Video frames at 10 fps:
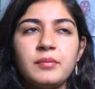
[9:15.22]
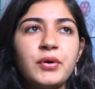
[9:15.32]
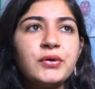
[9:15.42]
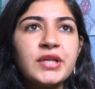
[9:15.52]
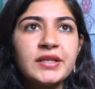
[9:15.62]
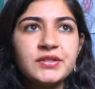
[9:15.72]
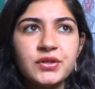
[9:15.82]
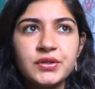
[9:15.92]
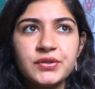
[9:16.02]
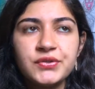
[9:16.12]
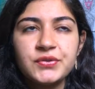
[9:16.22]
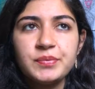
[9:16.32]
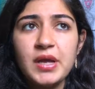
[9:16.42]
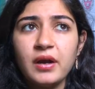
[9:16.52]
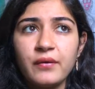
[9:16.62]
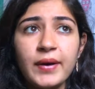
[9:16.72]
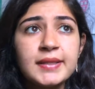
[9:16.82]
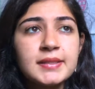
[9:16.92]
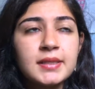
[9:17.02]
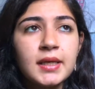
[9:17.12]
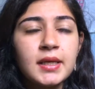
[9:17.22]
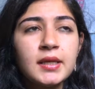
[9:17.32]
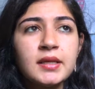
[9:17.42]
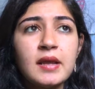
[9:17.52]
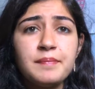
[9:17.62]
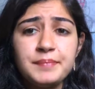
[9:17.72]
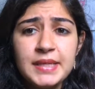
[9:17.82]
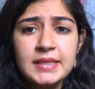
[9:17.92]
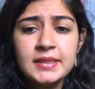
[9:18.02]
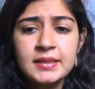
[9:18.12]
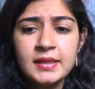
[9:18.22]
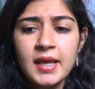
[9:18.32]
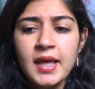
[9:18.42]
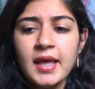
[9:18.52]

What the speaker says: protesters being arrested and beaten,